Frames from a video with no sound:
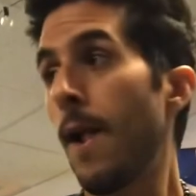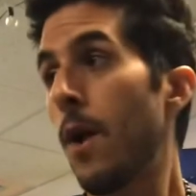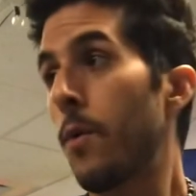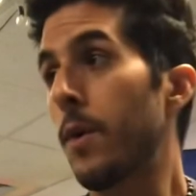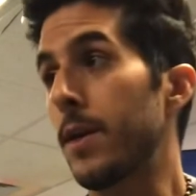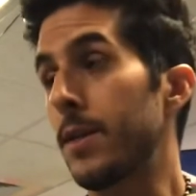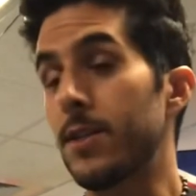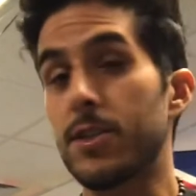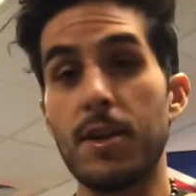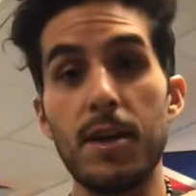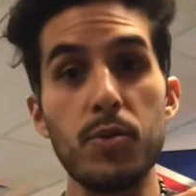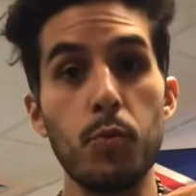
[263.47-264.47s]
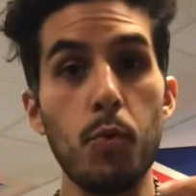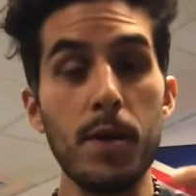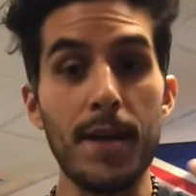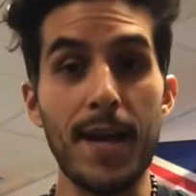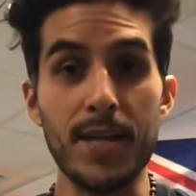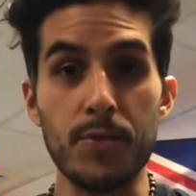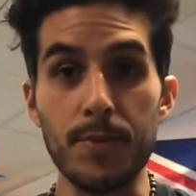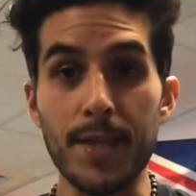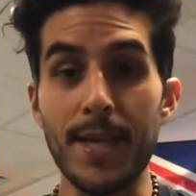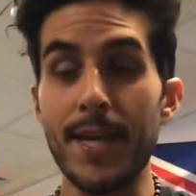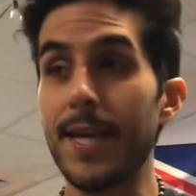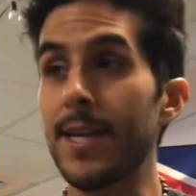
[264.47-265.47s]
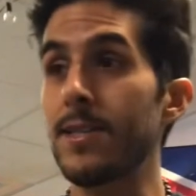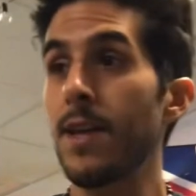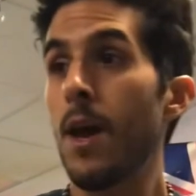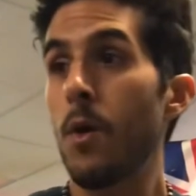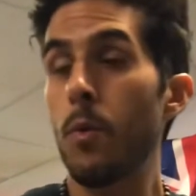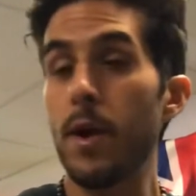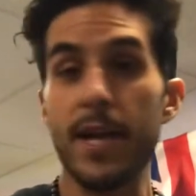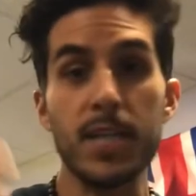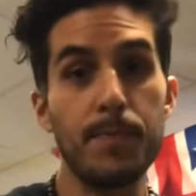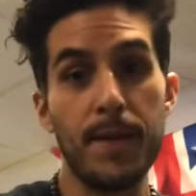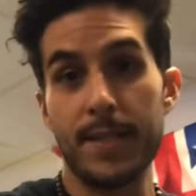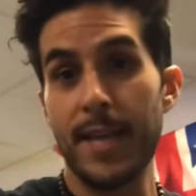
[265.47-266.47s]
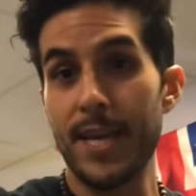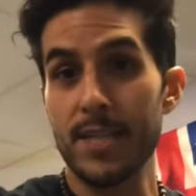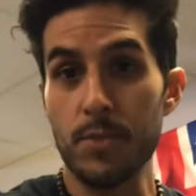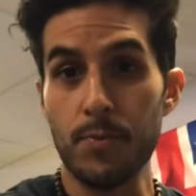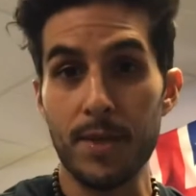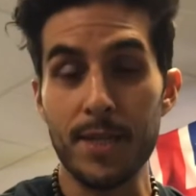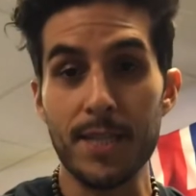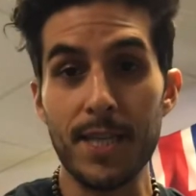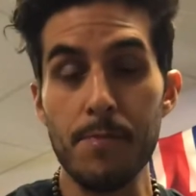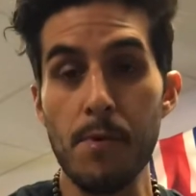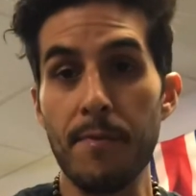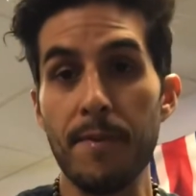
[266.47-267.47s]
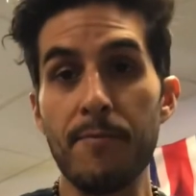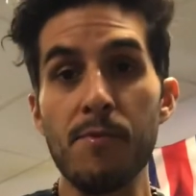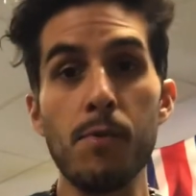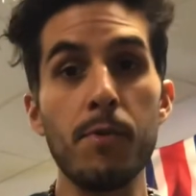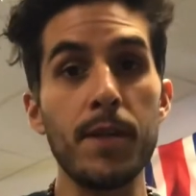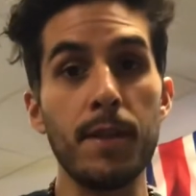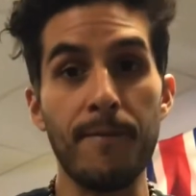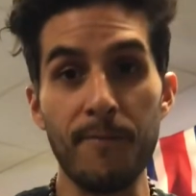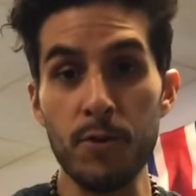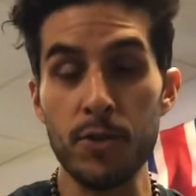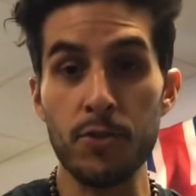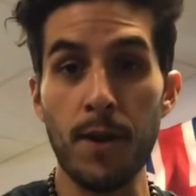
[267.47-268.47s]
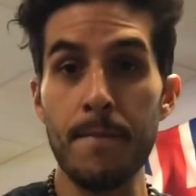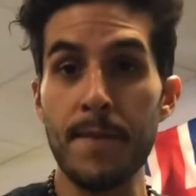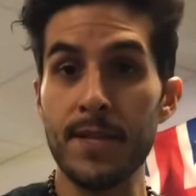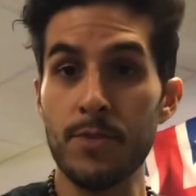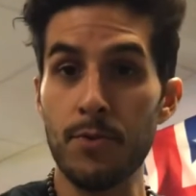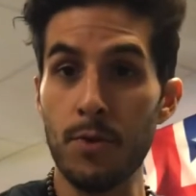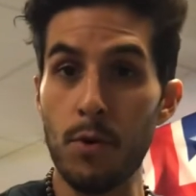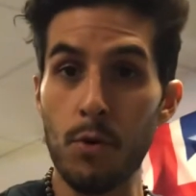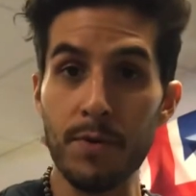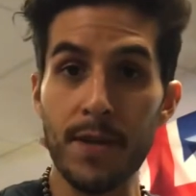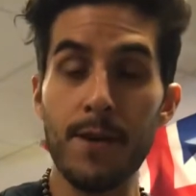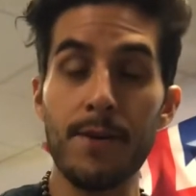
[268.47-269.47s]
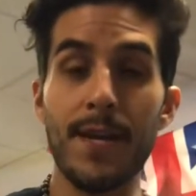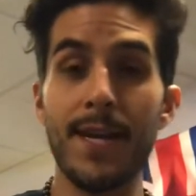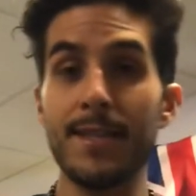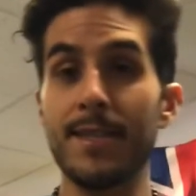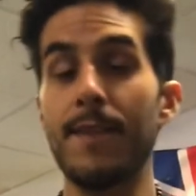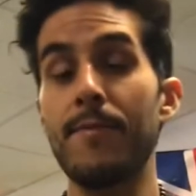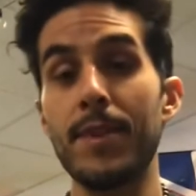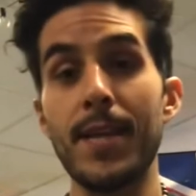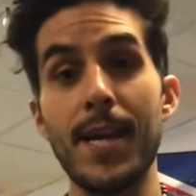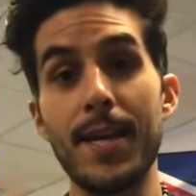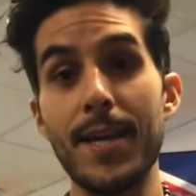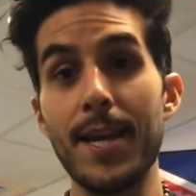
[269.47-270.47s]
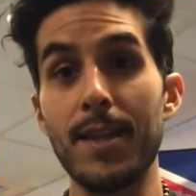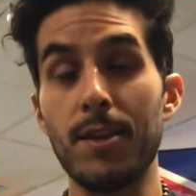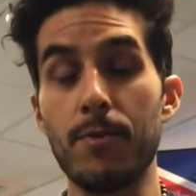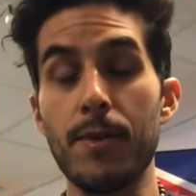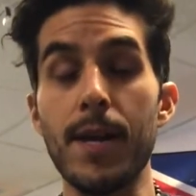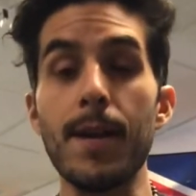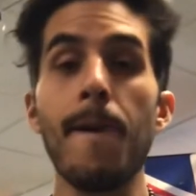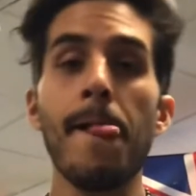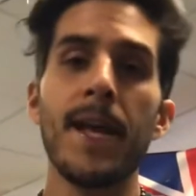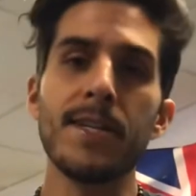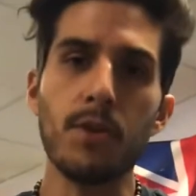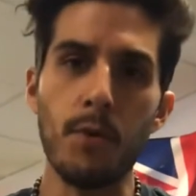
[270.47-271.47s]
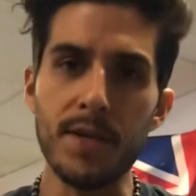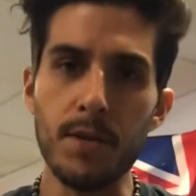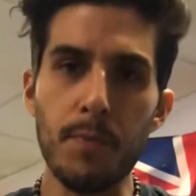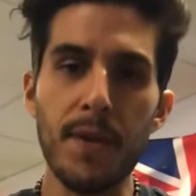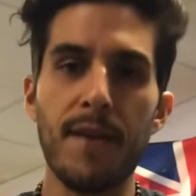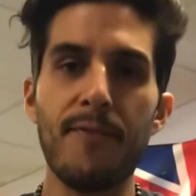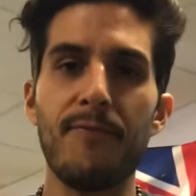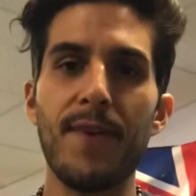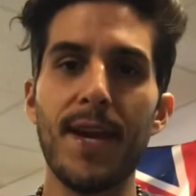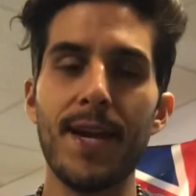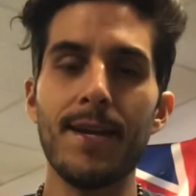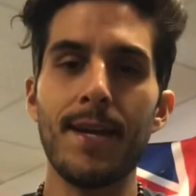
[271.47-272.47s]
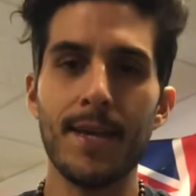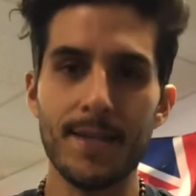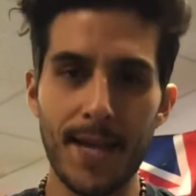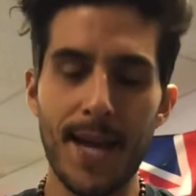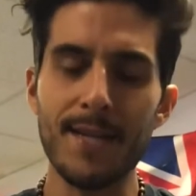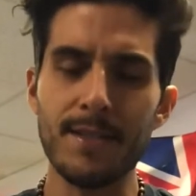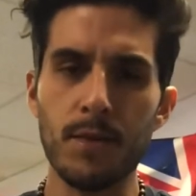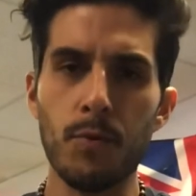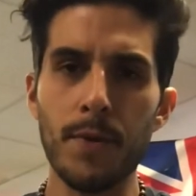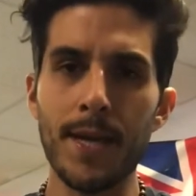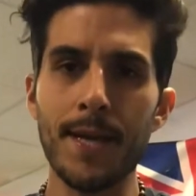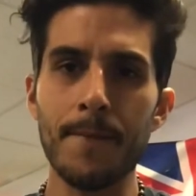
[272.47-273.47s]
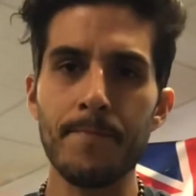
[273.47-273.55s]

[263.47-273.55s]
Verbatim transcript: We're going to discuss what it actually is, what expectations we're going to see moving forward in the first trimester, the whole year, in 7th and 8th grade. It's going to be a fantastic week.